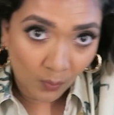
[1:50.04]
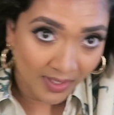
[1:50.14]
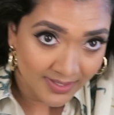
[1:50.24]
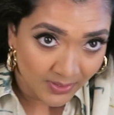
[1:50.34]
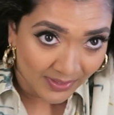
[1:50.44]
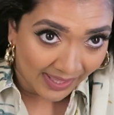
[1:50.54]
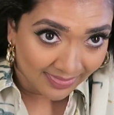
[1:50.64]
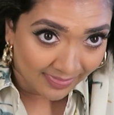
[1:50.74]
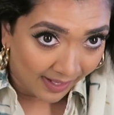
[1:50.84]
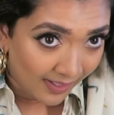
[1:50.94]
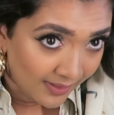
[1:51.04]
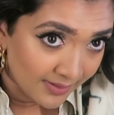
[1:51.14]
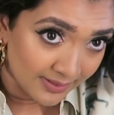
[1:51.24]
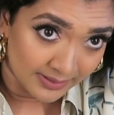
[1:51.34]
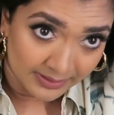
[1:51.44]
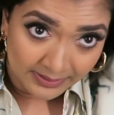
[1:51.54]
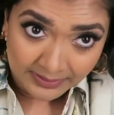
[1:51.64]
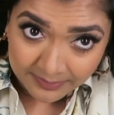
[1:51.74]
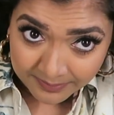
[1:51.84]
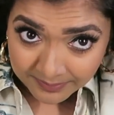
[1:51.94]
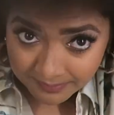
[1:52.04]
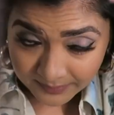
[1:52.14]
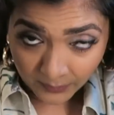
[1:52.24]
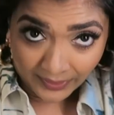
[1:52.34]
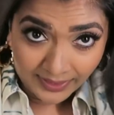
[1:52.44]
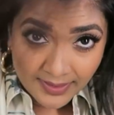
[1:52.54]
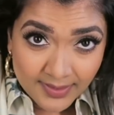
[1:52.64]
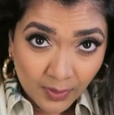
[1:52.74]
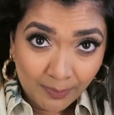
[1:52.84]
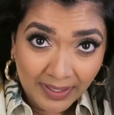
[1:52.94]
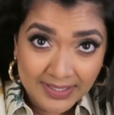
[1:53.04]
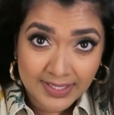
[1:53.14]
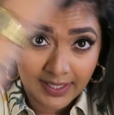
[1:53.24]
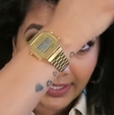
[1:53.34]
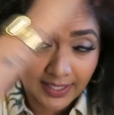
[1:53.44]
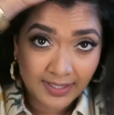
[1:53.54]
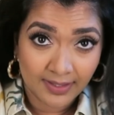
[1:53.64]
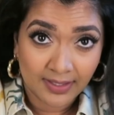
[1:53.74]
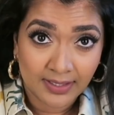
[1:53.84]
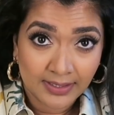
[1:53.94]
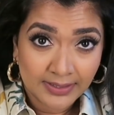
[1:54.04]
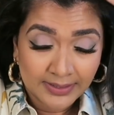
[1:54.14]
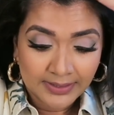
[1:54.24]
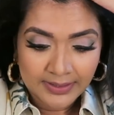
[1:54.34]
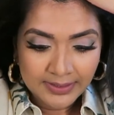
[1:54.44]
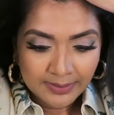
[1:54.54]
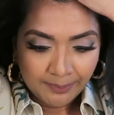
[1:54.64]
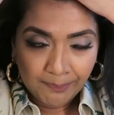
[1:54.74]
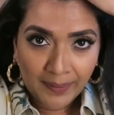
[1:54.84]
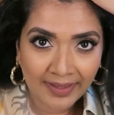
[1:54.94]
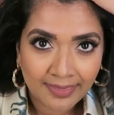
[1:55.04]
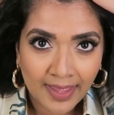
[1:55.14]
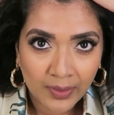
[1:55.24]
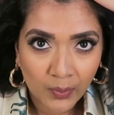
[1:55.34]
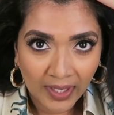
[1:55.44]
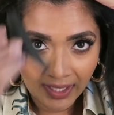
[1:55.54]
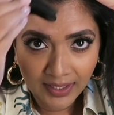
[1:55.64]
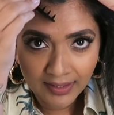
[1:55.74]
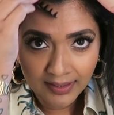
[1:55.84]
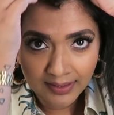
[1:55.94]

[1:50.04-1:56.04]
once you get that, okay, so basically pin that away.